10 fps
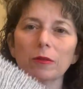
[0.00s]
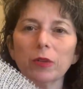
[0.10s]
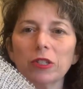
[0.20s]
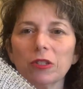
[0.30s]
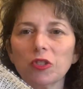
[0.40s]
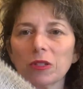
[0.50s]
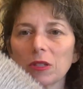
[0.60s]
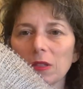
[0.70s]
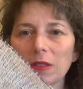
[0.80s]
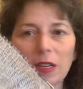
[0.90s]
which is
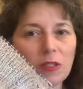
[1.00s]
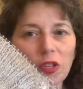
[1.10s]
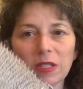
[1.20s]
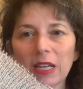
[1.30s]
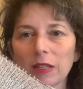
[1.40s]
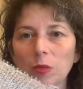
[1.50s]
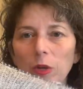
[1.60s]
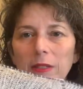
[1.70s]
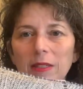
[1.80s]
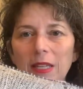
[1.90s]
it just takes
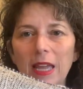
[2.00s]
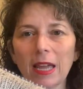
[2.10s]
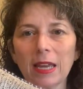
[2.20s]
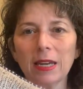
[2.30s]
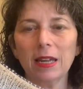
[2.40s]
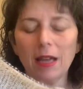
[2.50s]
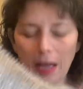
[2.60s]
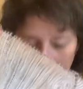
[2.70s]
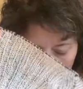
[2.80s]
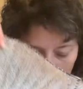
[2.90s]
one skein.
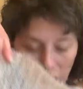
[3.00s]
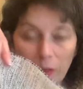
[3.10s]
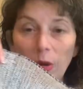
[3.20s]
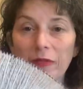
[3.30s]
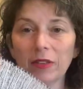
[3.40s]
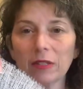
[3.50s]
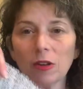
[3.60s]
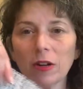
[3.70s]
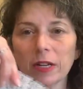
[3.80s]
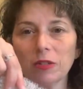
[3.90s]
I actually bought this
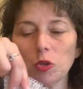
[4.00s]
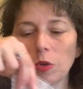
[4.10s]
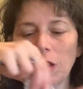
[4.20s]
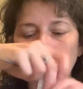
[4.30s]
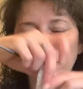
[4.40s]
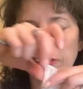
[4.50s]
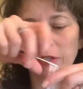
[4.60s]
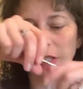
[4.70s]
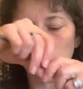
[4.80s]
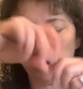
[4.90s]
yarn in two colors
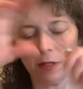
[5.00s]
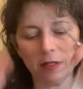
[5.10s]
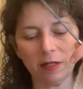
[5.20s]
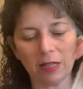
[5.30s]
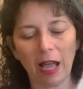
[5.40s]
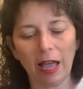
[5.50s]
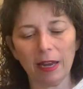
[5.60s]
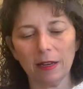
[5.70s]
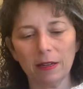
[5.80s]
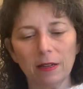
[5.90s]
because I couldn't
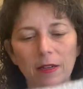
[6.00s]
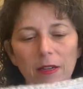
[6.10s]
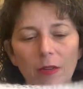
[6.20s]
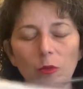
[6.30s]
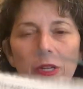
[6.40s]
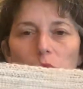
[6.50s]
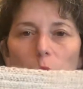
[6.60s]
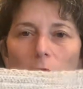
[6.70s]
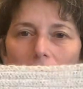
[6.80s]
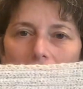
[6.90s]
decide which
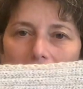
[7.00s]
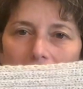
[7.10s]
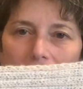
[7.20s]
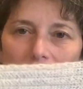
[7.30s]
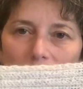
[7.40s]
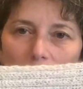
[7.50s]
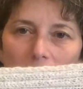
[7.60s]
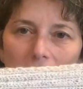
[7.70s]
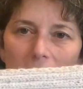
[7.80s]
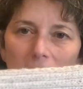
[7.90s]
one, and I've
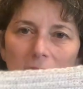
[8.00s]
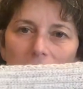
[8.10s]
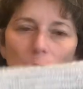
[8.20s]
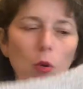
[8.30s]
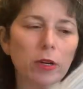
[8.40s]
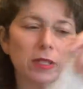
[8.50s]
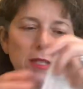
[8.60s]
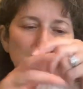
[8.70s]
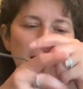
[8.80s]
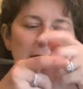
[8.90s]
started this. Of course,
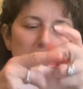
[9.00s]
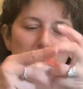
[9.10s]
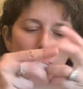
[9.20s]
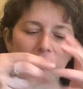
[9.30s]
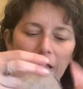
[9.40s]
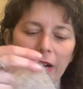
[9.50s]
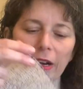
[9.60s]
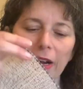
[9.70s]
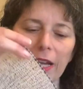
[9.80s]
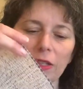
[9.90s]
it's like knitting with
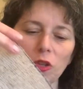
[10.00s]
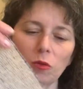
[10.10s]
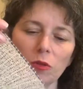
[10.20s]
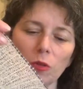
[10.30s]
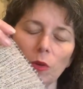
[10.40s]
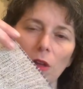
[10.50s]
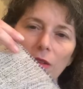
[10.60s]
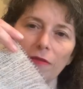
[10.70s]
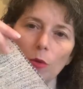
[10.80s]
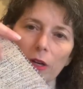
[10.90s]
air. I don't do a lot
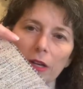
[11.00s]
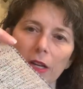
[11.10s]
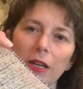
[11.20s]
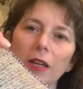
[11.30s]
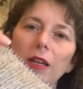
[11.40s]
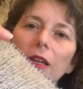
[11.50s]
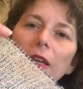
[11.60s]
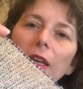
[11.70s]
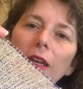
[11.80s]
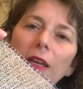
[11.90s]
of work
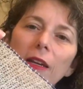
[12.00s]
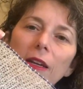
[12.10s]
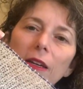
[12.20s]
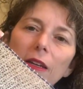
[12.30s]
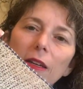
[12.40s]
in